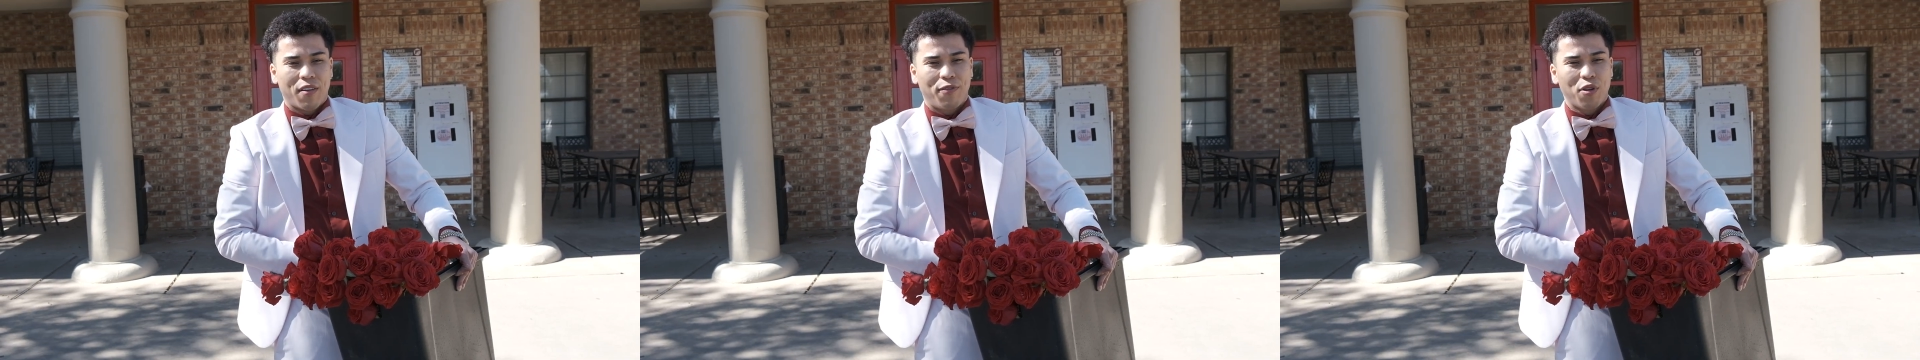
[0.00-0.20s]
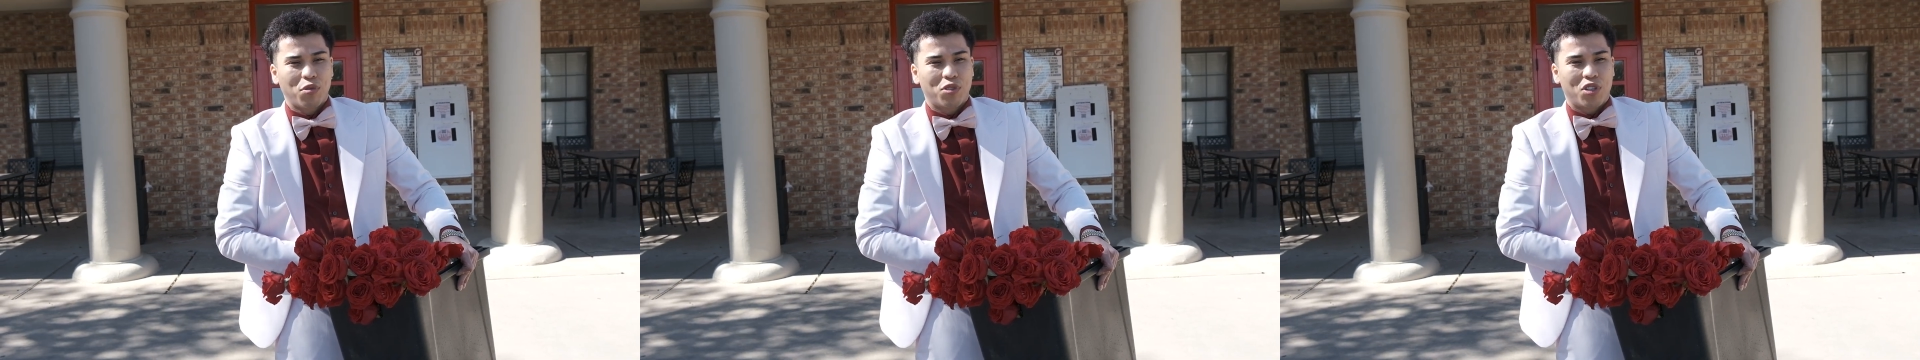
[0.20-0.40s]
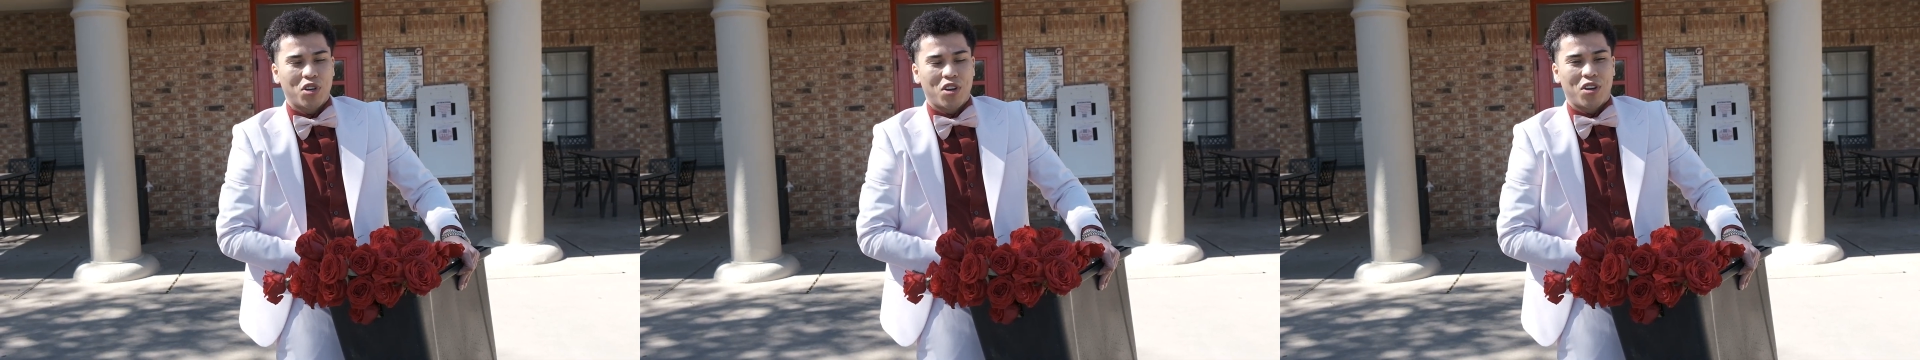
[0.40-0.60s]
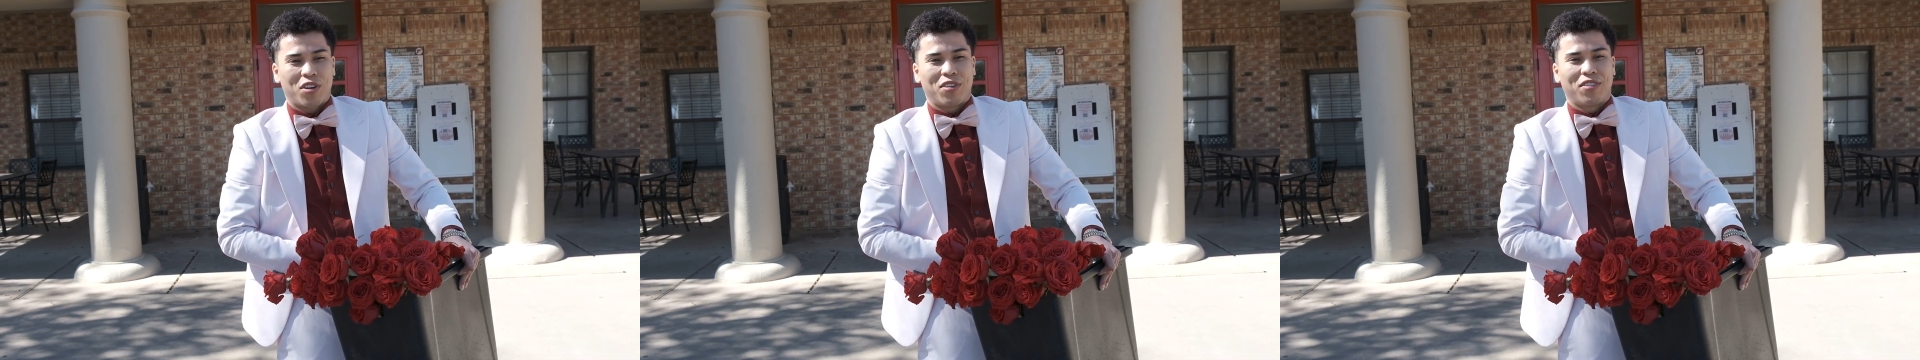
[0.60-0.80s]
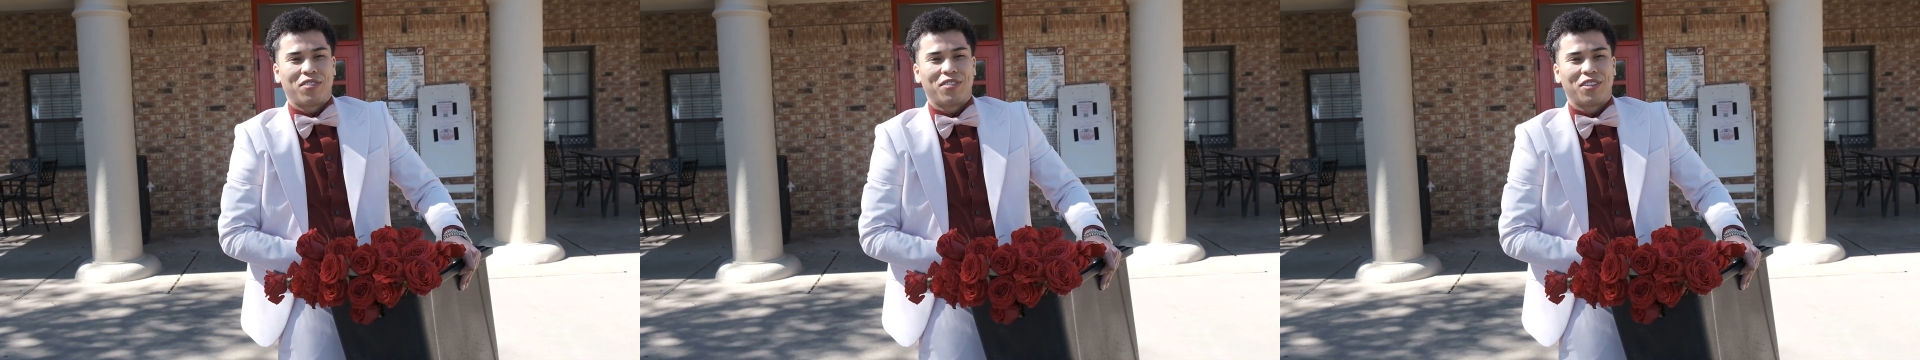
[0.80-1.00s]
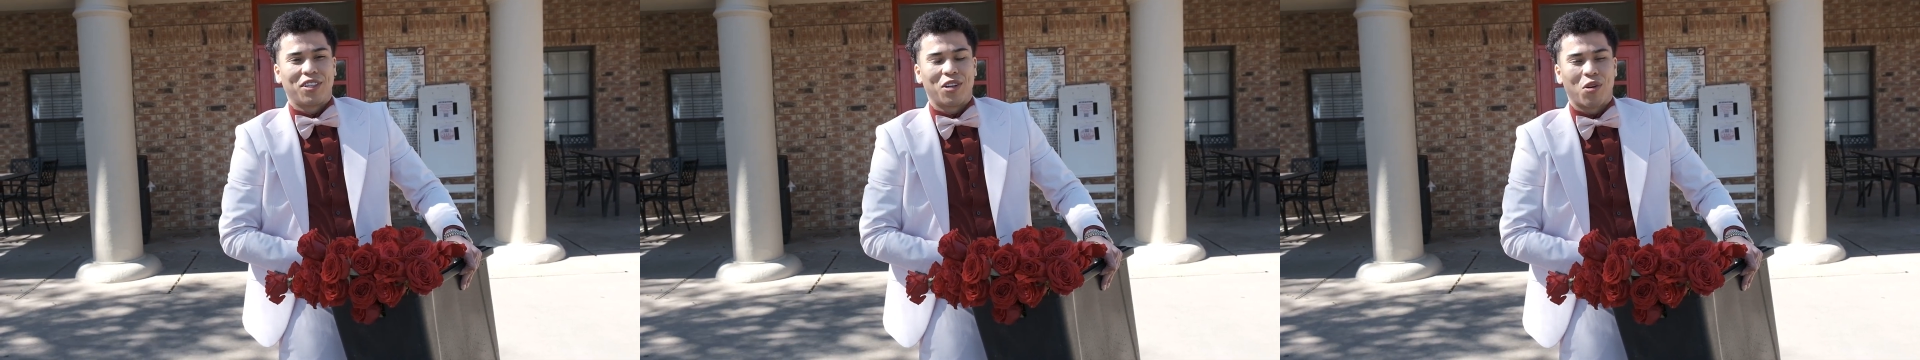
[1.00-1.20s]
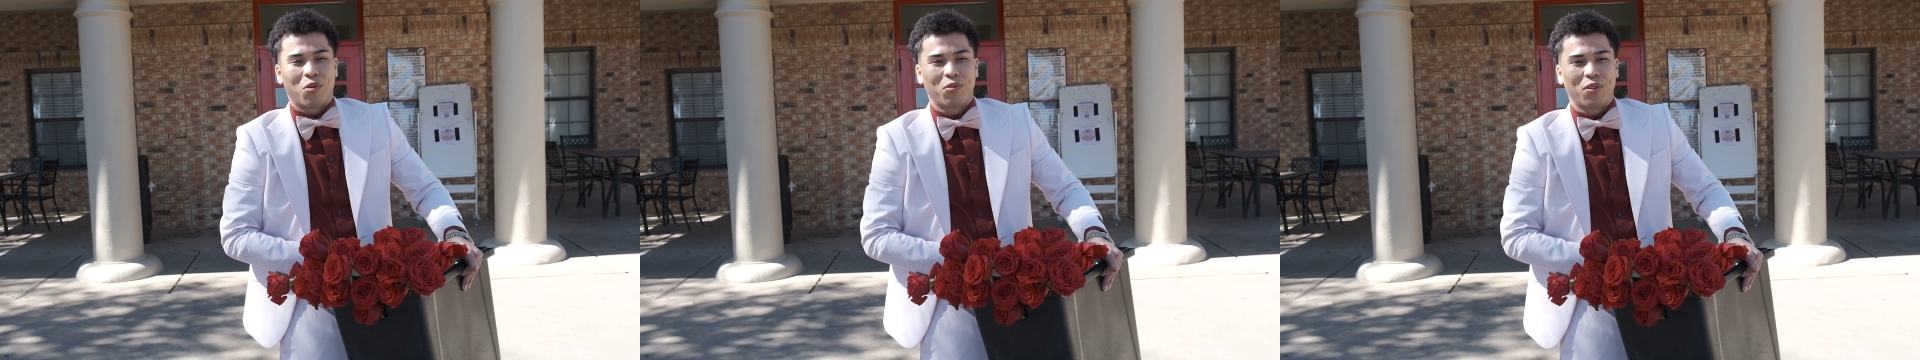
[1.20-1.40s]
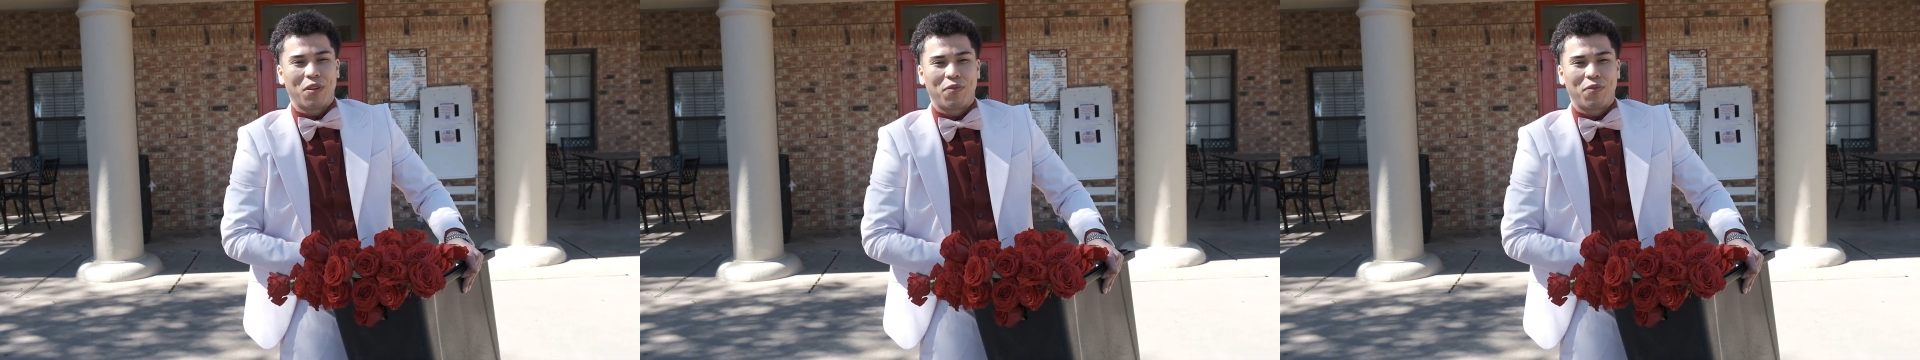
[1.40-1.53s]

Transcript: It feels good, you know.